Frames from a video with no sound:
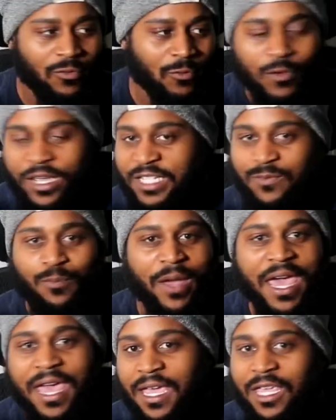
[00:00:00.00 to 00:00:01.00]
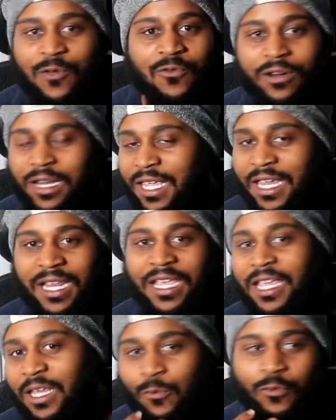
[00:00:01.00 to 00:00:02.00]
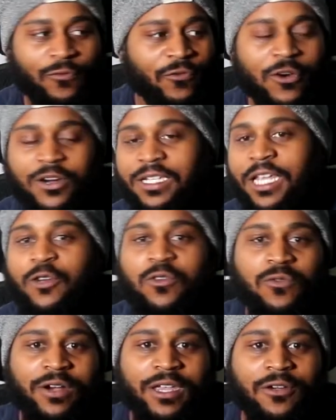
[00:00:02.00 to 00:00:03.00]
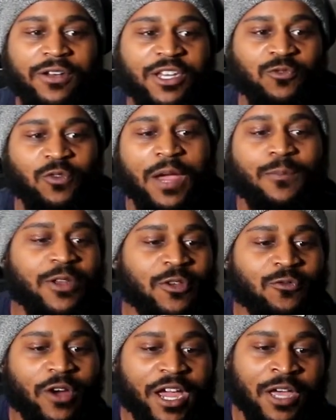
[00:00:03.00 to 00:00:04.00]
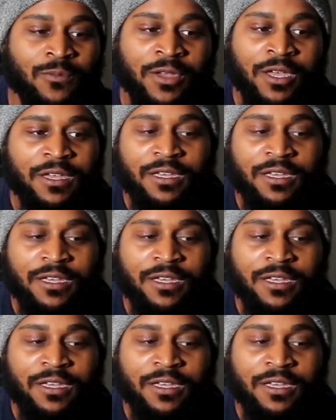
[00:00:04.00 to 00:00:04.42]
which bag he want to get in, as far as like, do you want to get on this rapidy rap